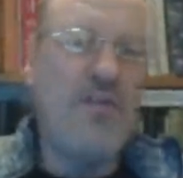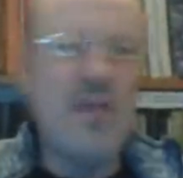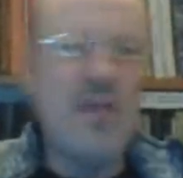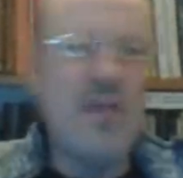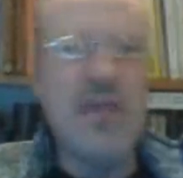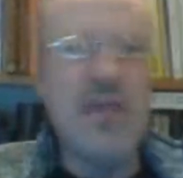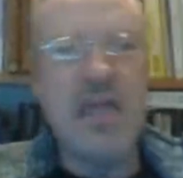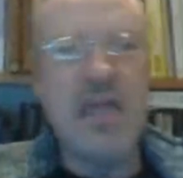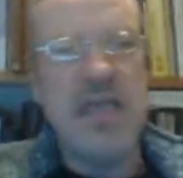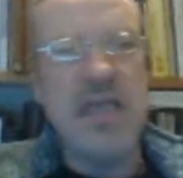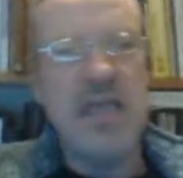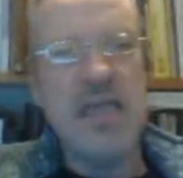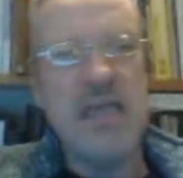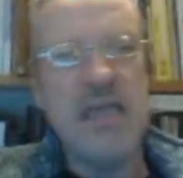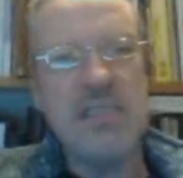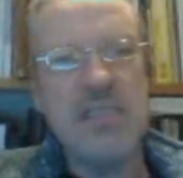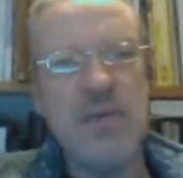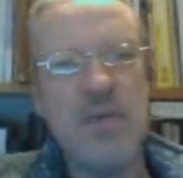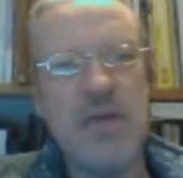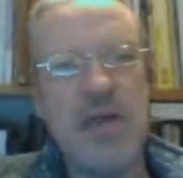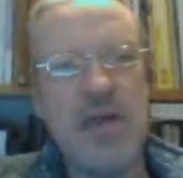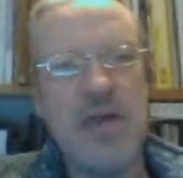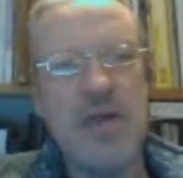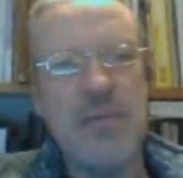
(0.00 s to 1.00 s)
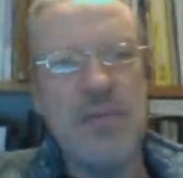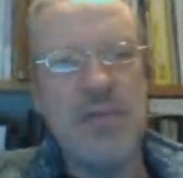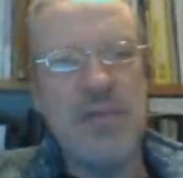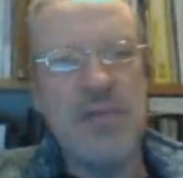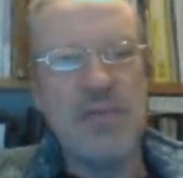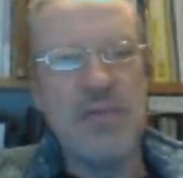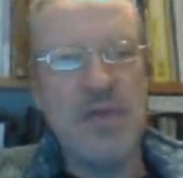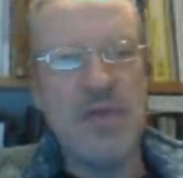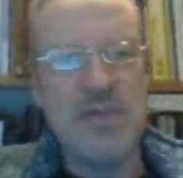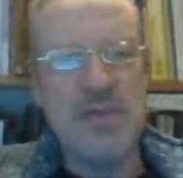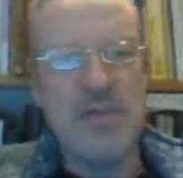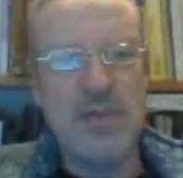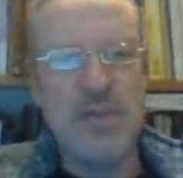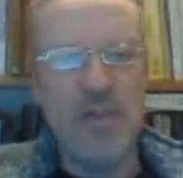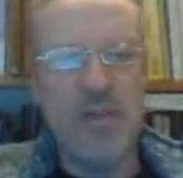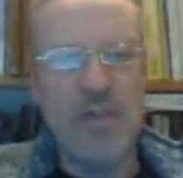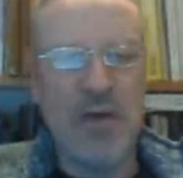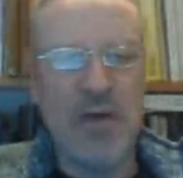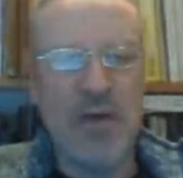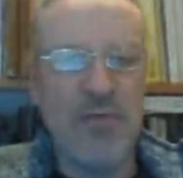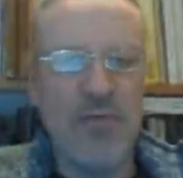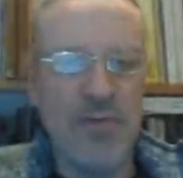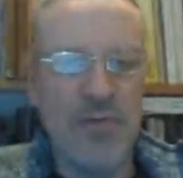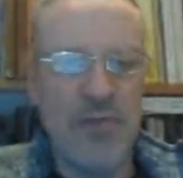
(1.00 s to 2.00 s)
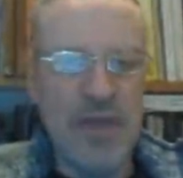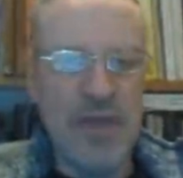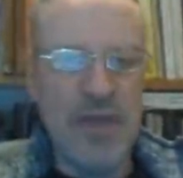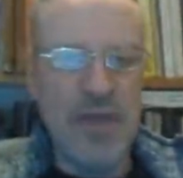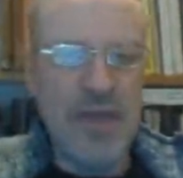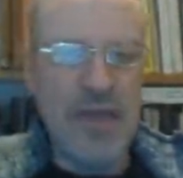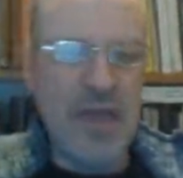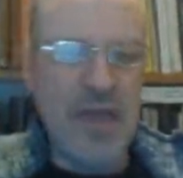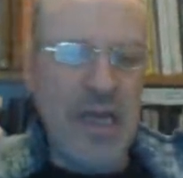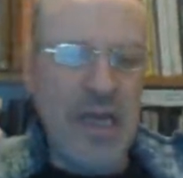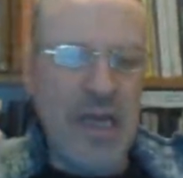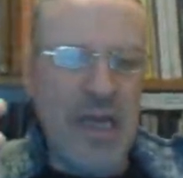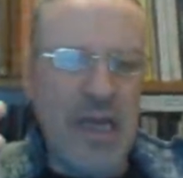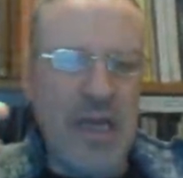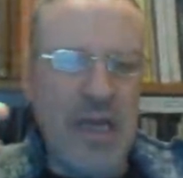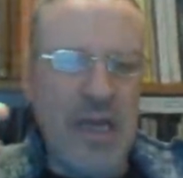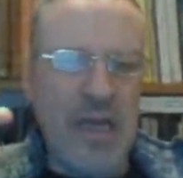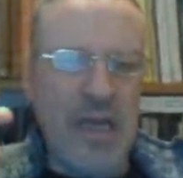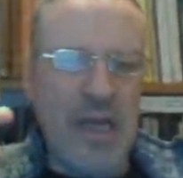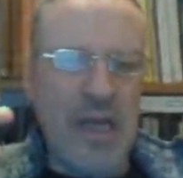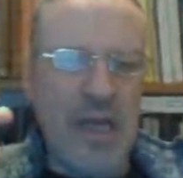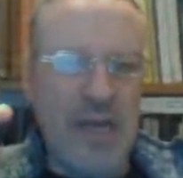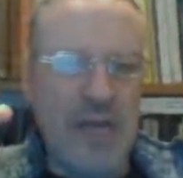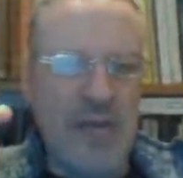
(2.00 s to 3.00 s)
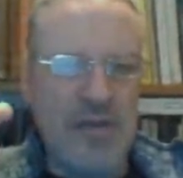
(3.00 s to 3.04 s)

that x squared plus 1 to the power of 3, if we